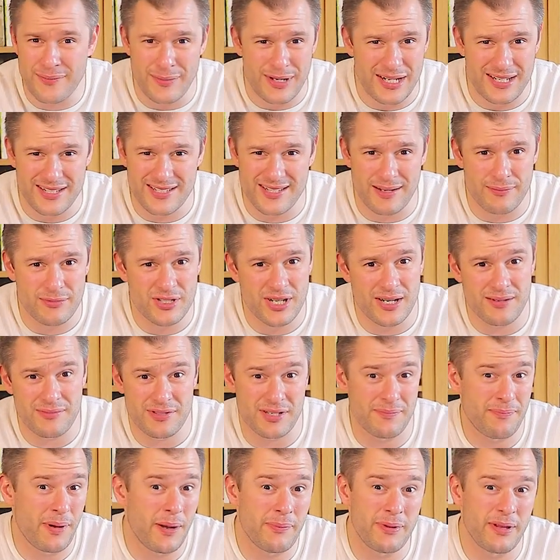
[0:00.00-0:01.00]
I mean,
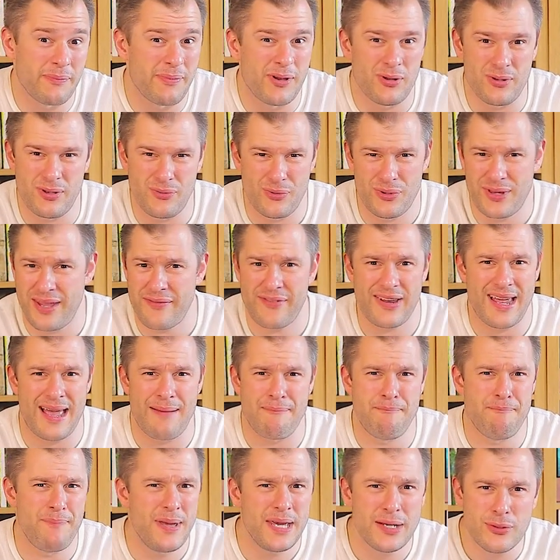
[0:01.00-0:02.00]
sometimes a public building will never
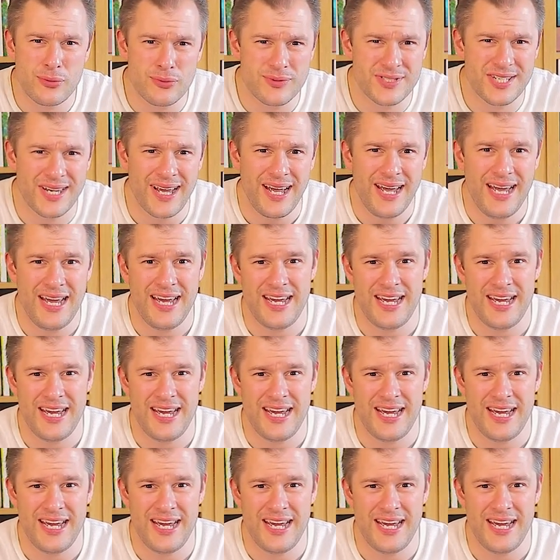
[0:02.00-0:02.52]
get built.